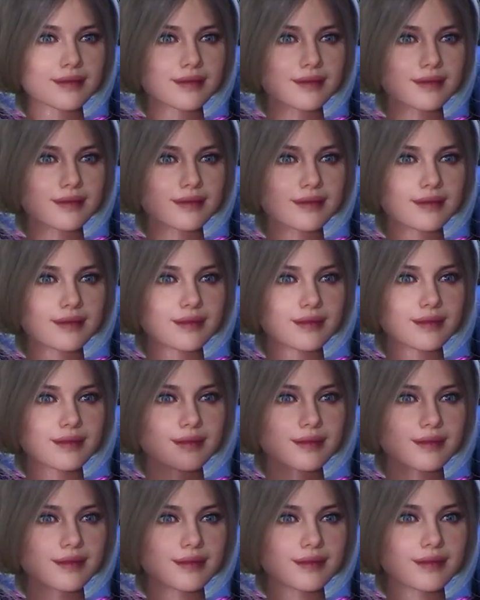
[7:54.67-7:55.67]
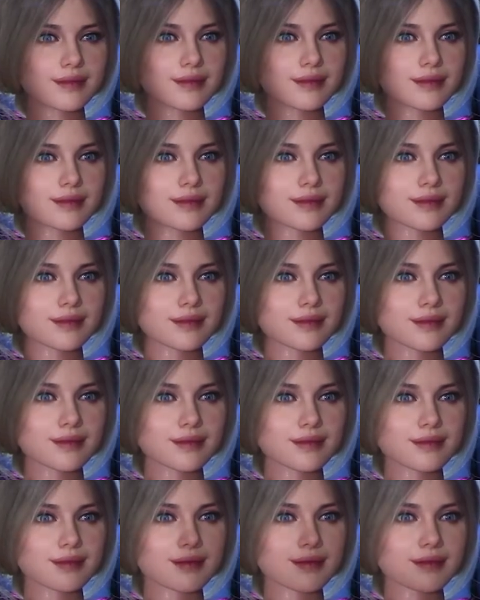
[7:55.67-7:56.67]

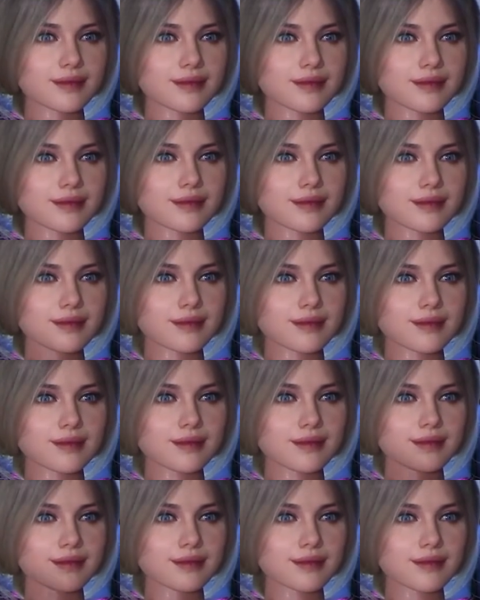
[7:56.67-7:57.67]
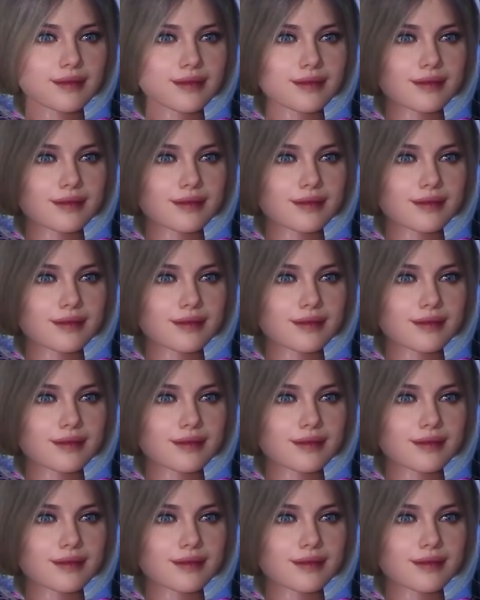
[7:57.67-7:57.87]
No words are spoken by the person on screen.